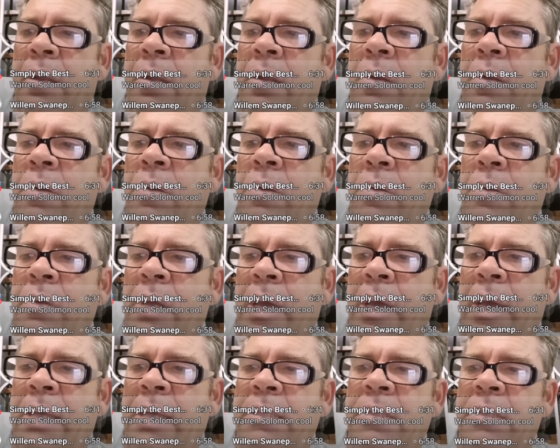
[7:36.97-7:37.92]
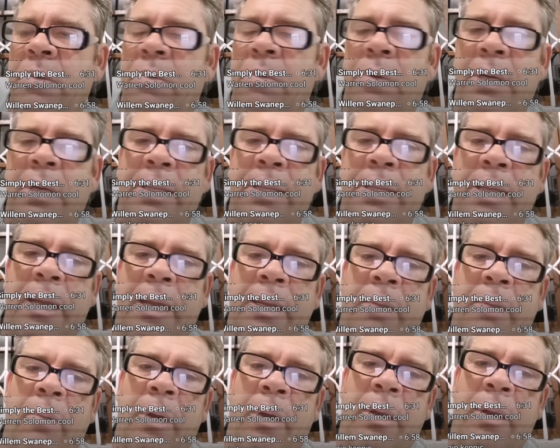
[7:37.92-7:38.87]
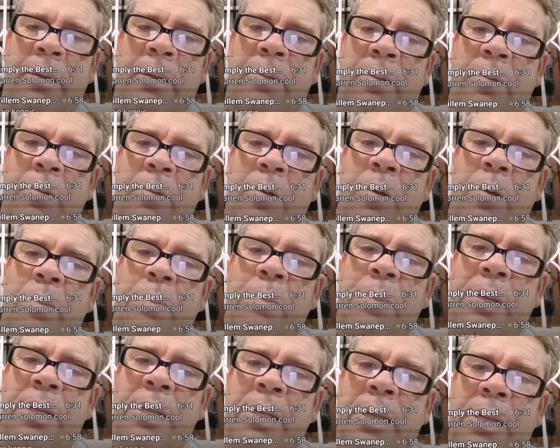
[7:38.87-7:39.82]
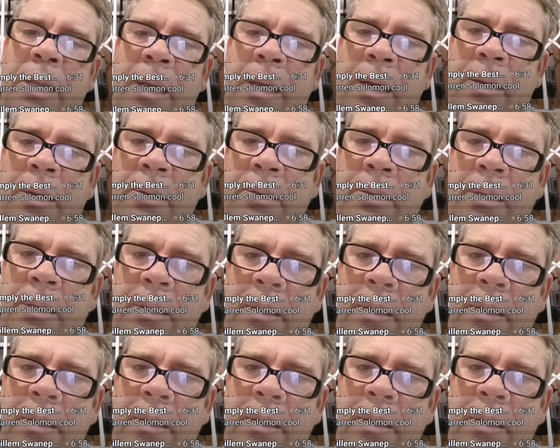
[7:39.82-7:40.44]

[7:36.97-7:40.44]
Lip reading: Luna hasn't worked that one completely out.